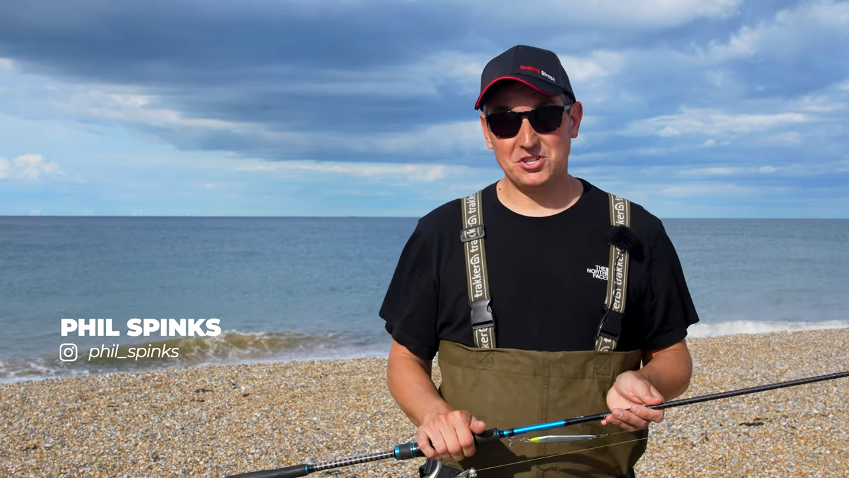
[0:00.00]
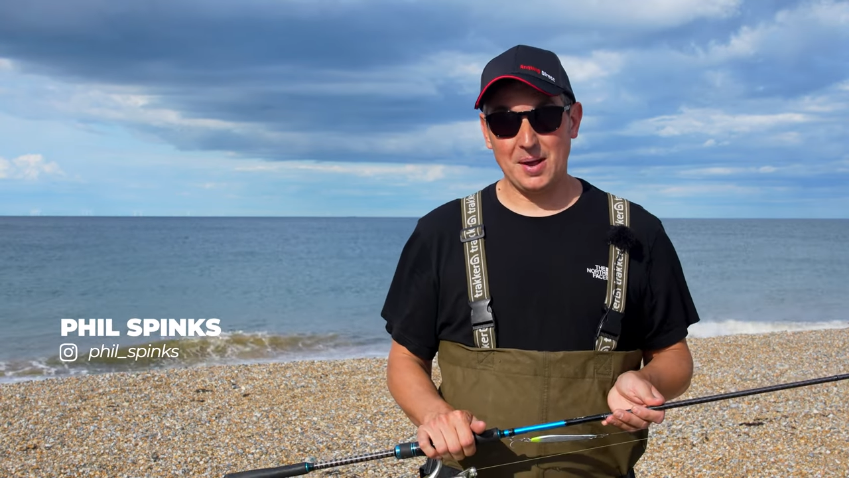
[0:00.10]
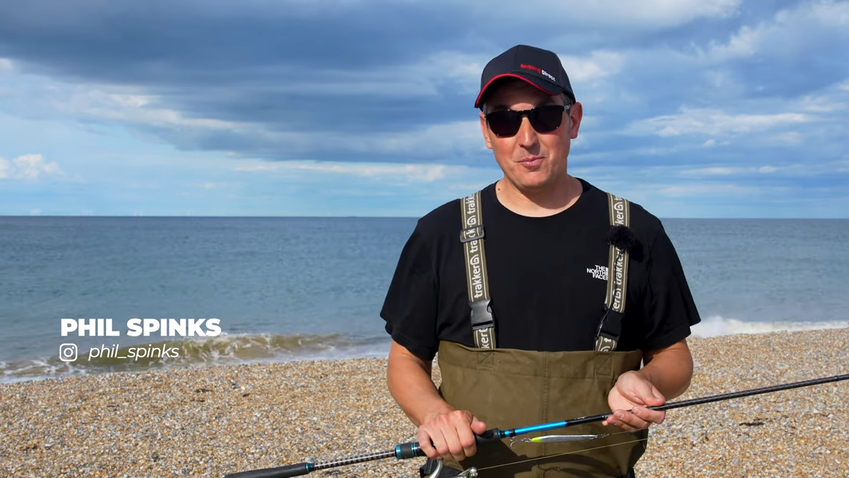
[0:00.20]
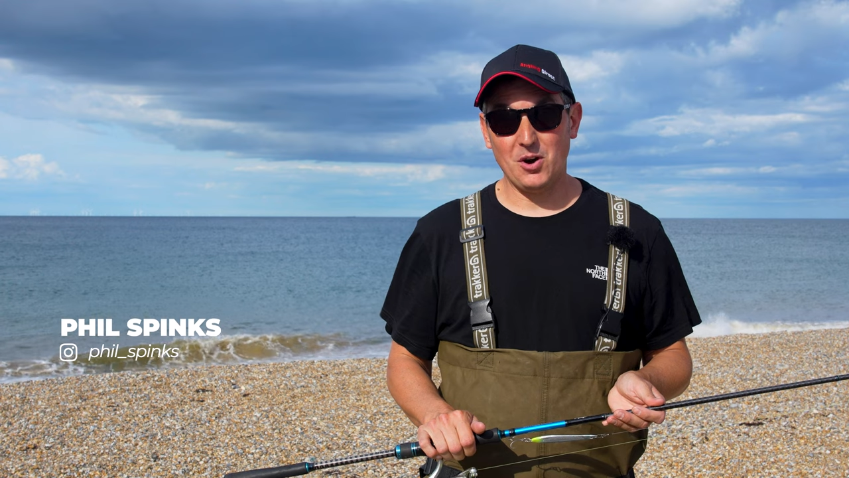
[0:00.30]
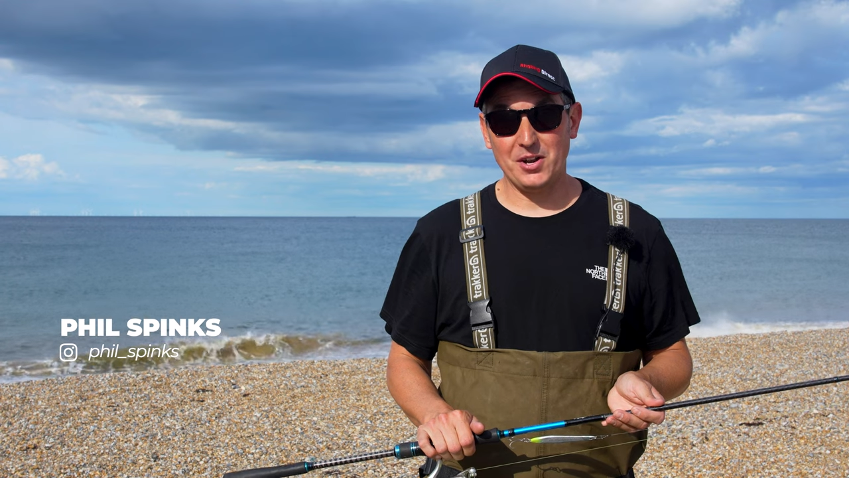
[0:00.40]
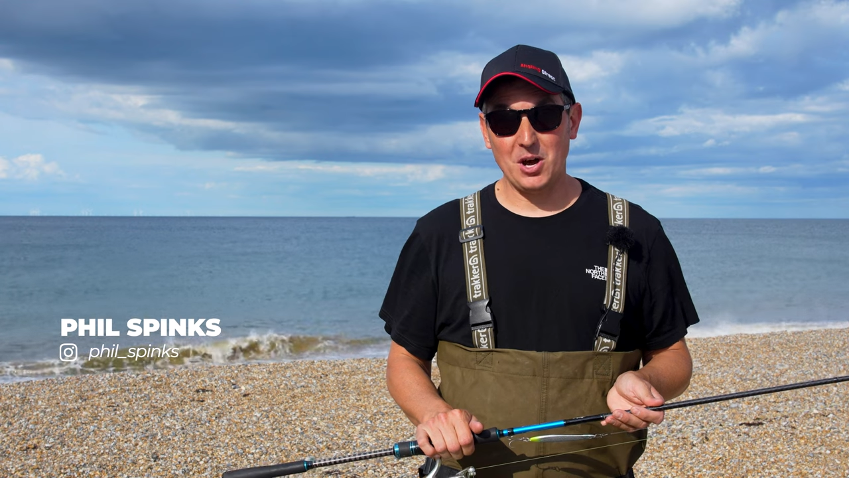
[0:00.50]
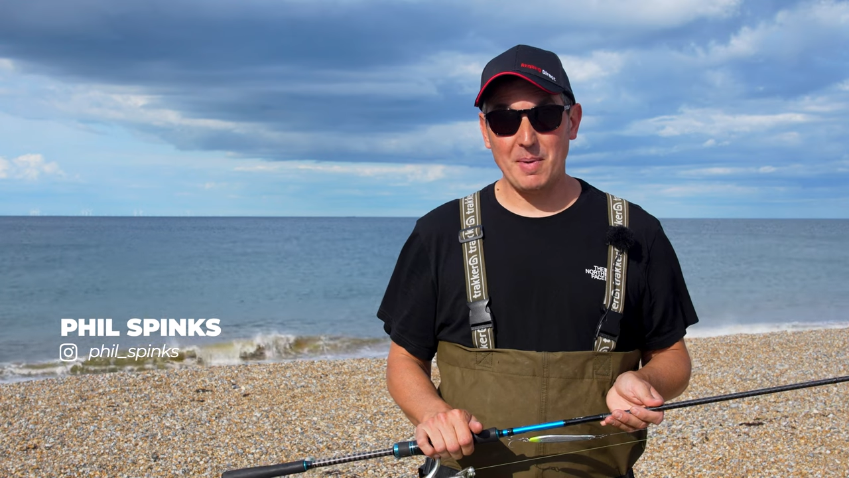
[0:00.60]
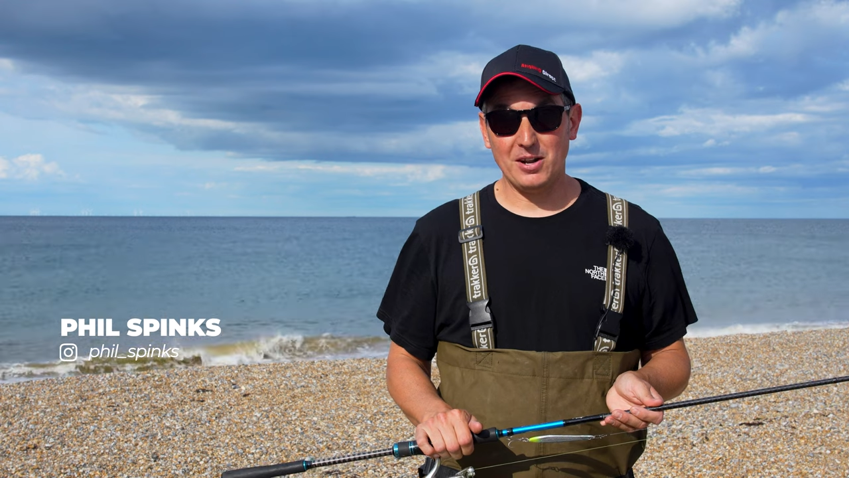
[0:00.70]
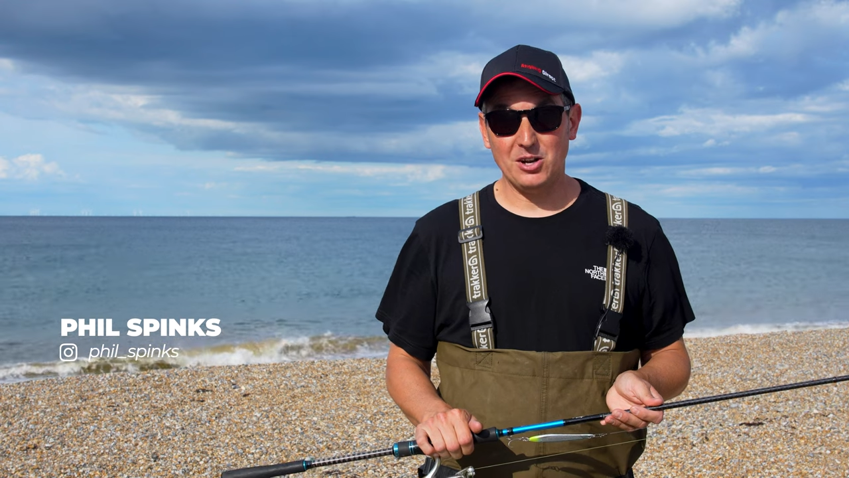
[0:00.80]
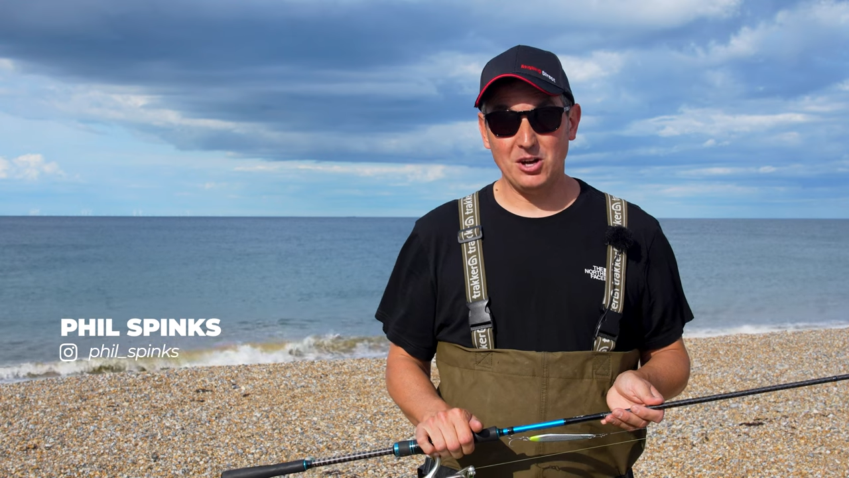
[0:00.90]
stamp what I know
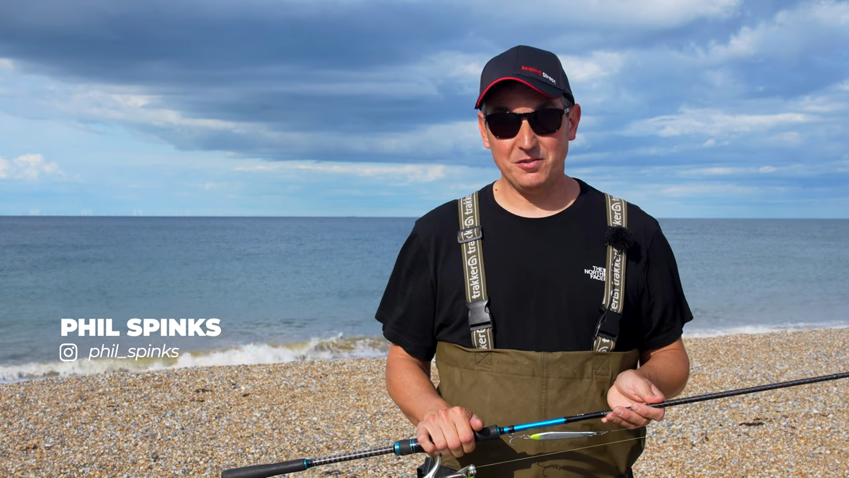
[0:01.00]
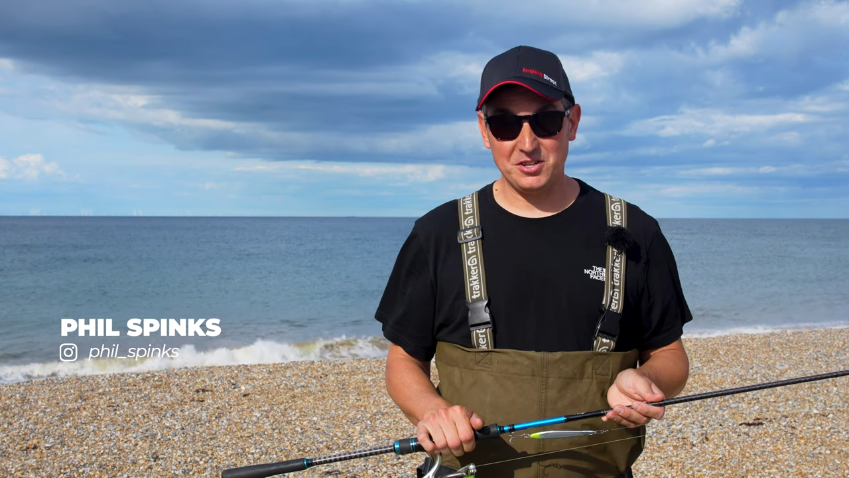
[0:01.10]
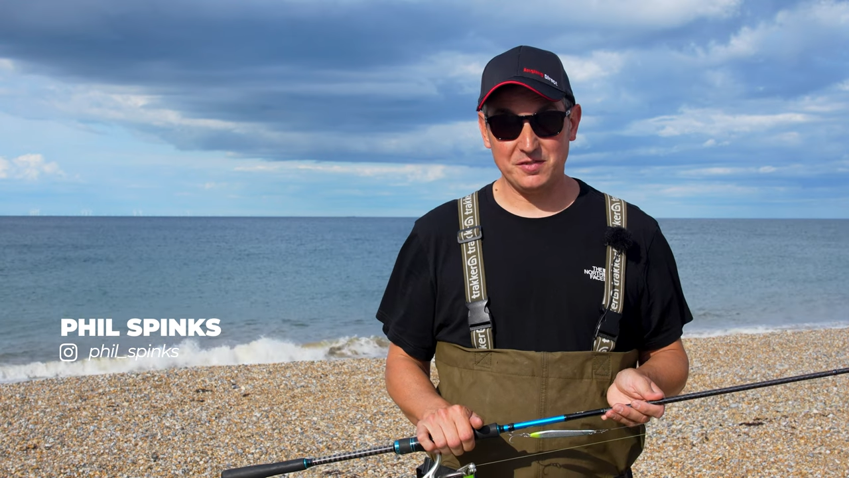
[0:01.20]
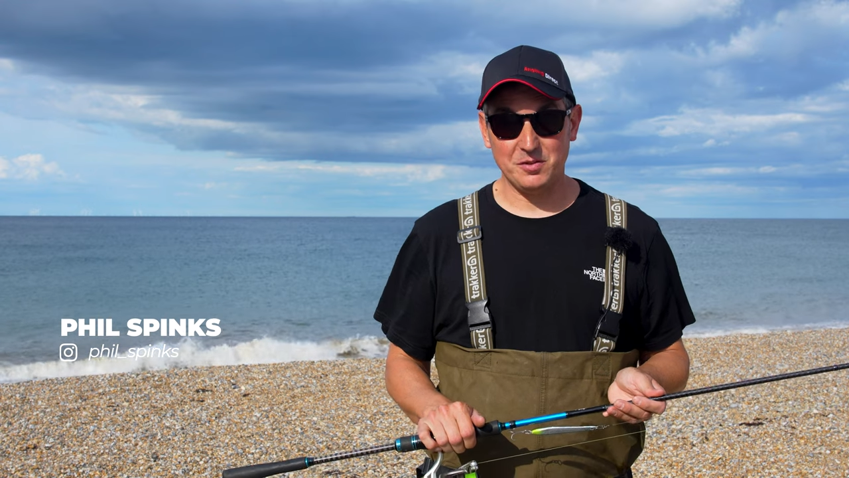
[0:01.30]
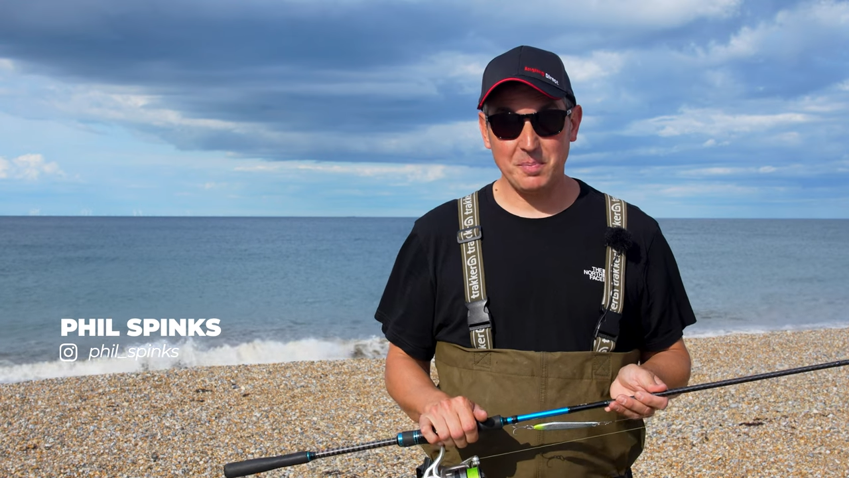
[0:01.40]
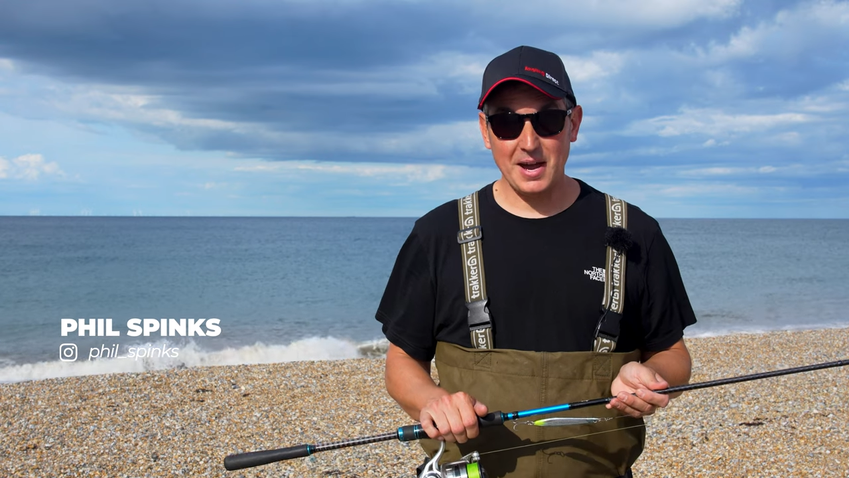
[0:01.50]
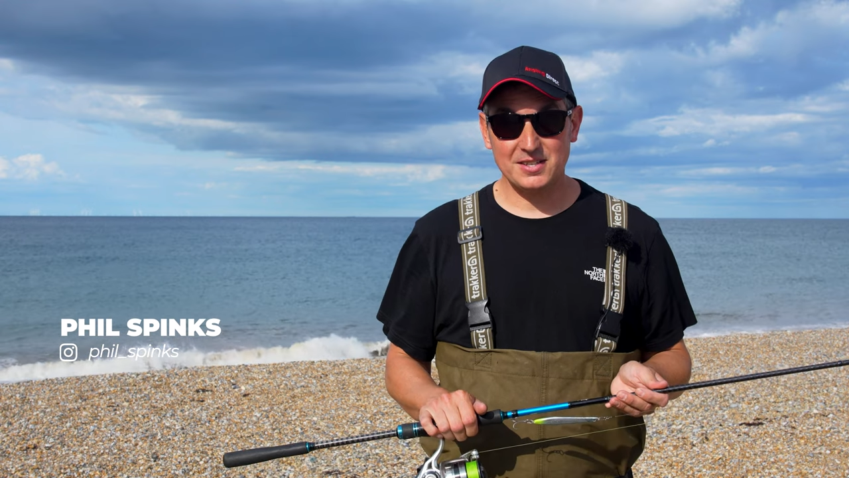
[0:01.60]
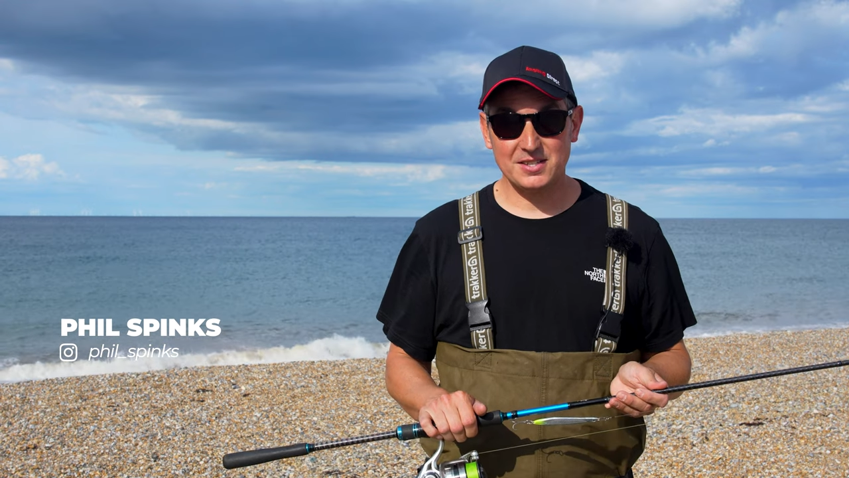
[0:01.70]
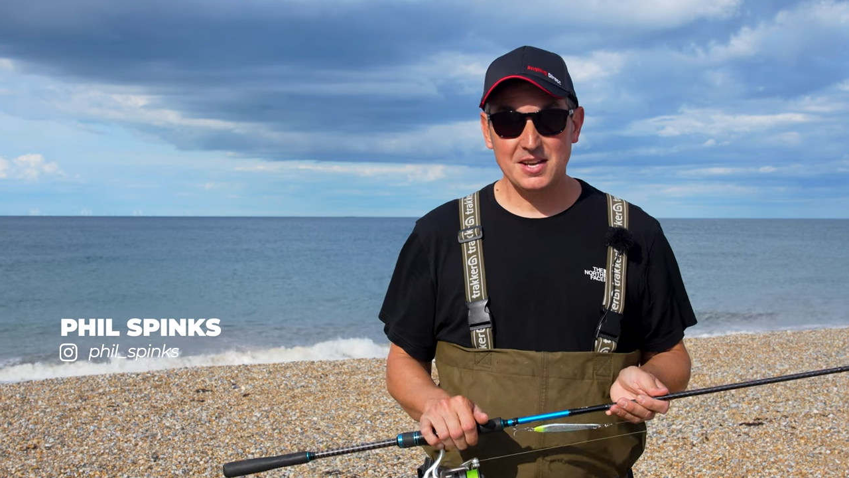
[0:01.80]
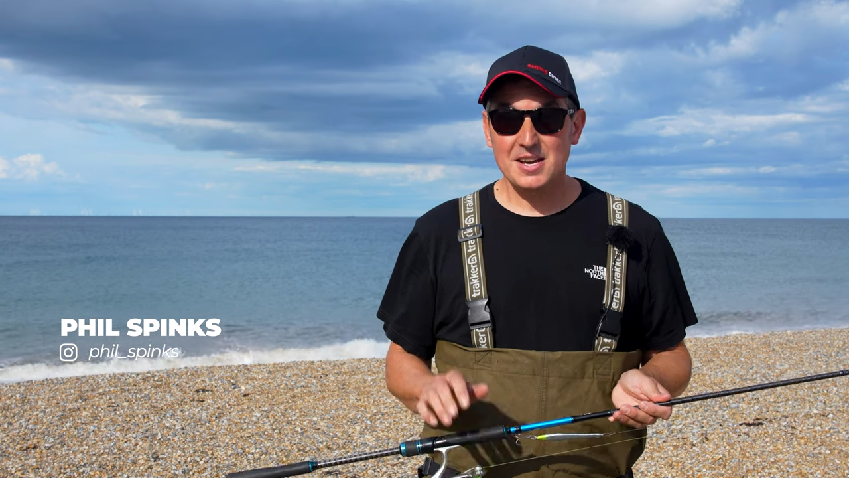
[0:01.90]
about lure fishing for
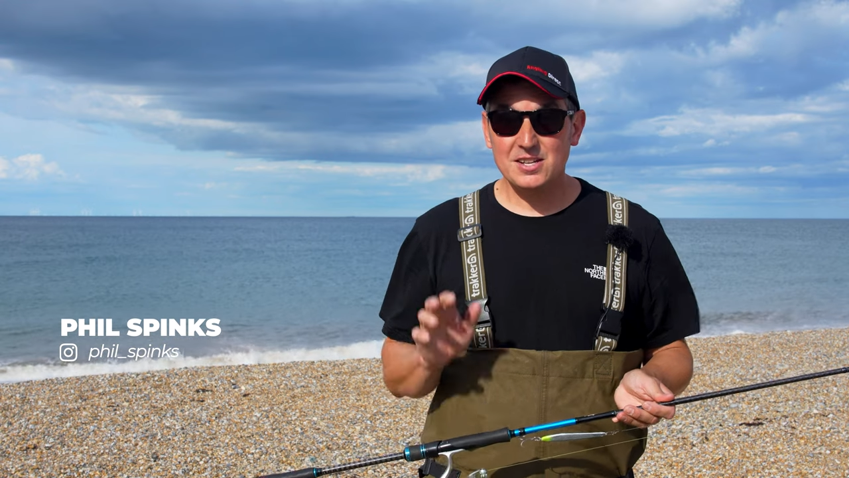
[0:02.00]
bass.